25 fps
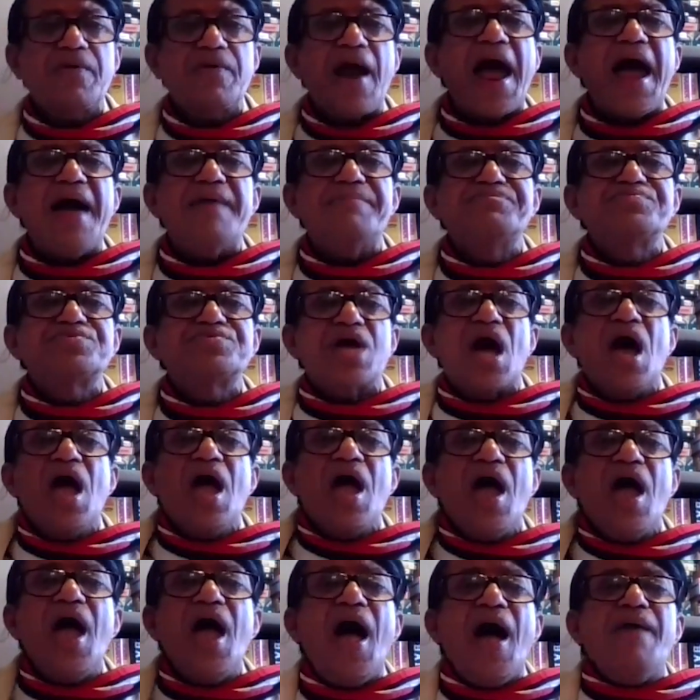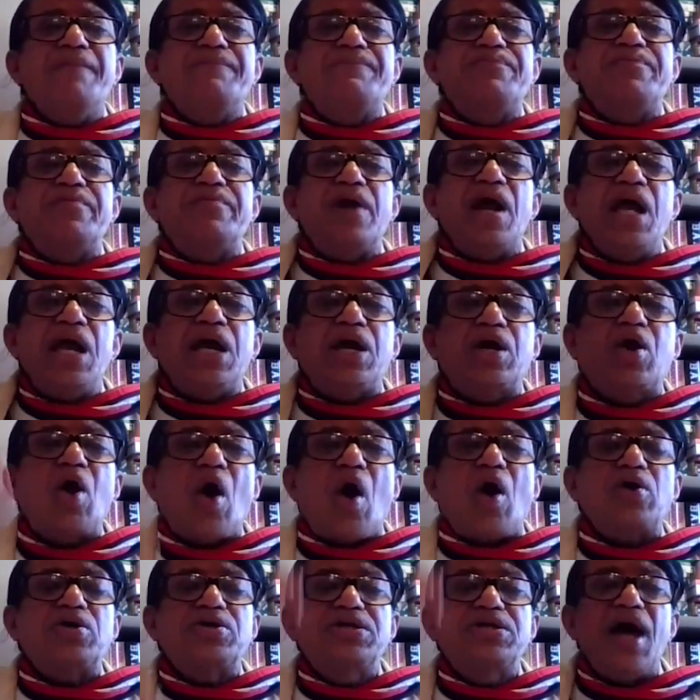grabs every
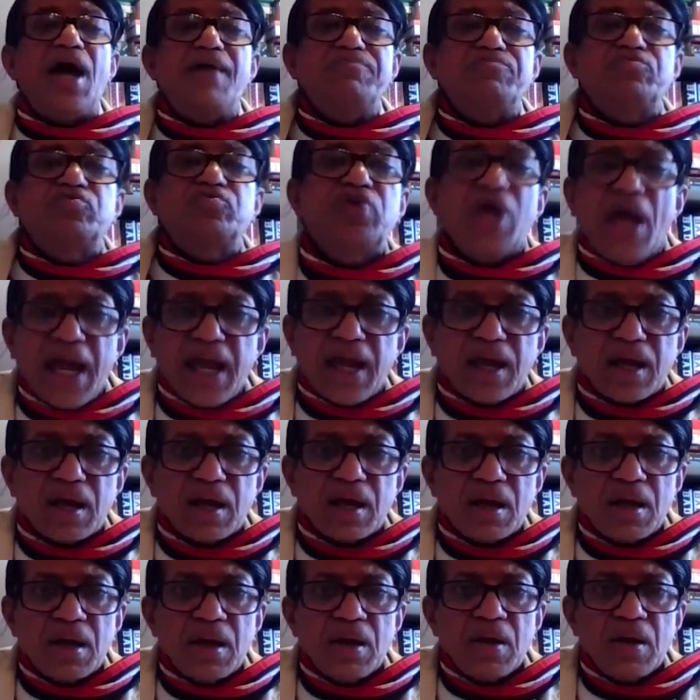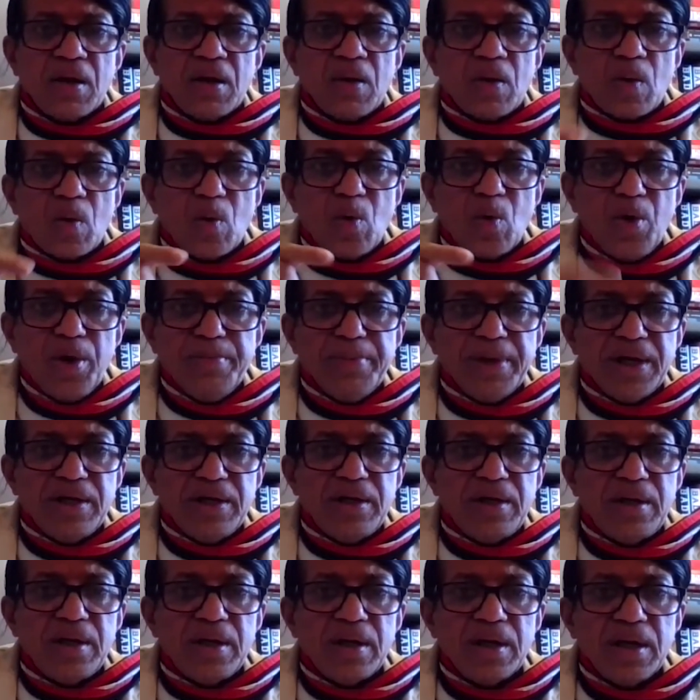goddamn thing,
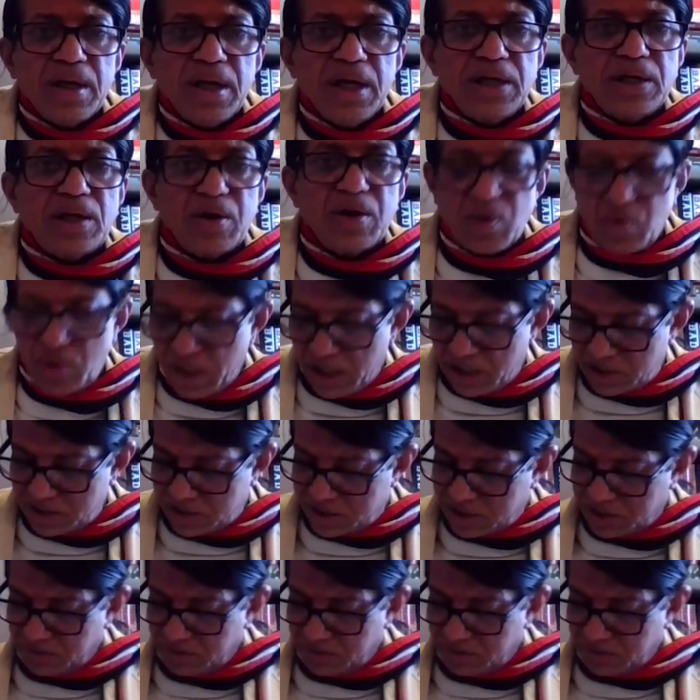women included.